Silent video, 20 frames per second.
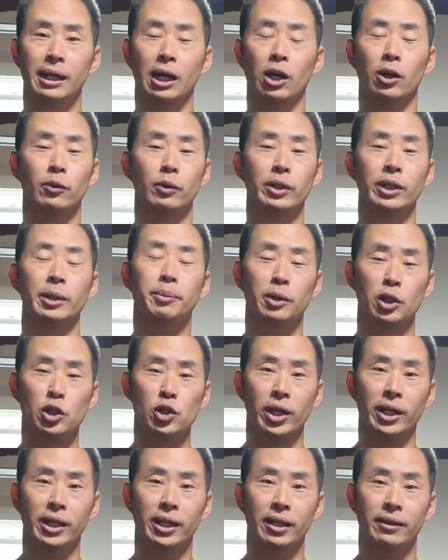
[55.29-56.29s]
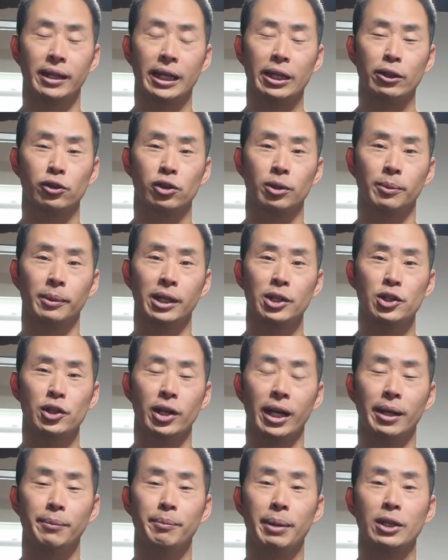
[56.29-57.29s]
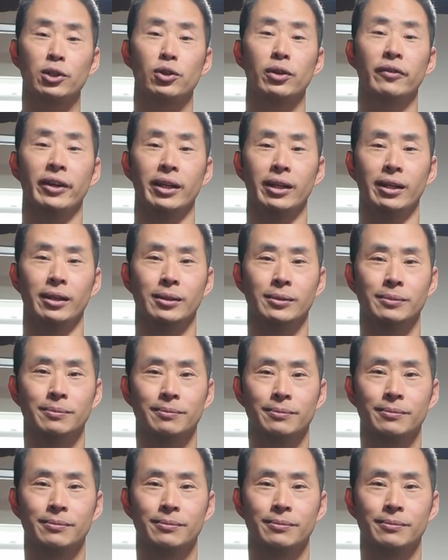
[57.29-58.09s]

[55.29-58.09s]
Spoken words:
I would really appreciate it. Thank you so much, and back to the video.